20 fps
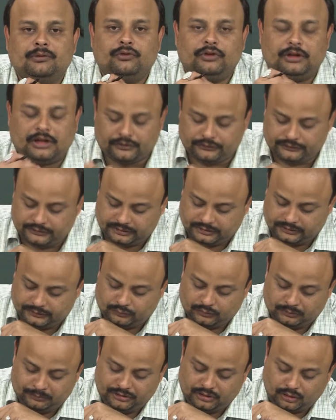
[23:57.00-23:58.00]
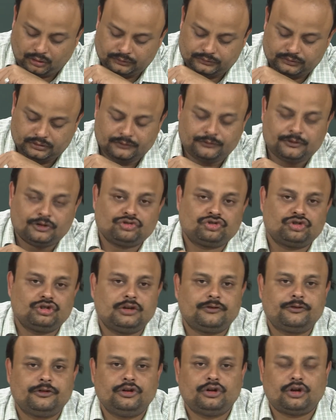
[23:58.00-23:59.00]
velocity. It will be also the function
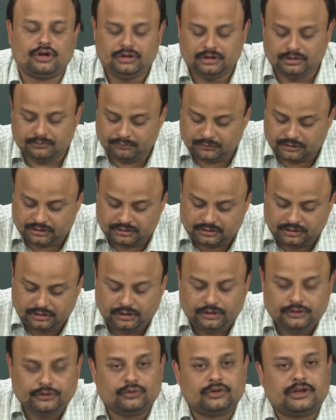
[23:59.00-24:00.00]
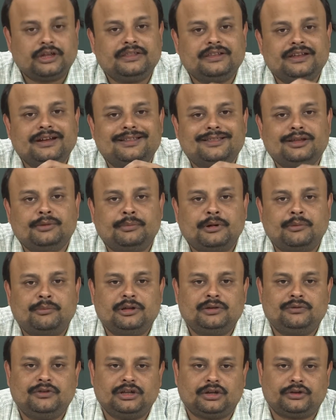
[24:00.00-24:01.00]
of Reynolds number, you can get the
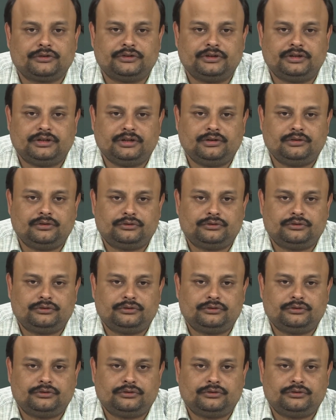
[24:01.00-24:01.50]
bubble velocity.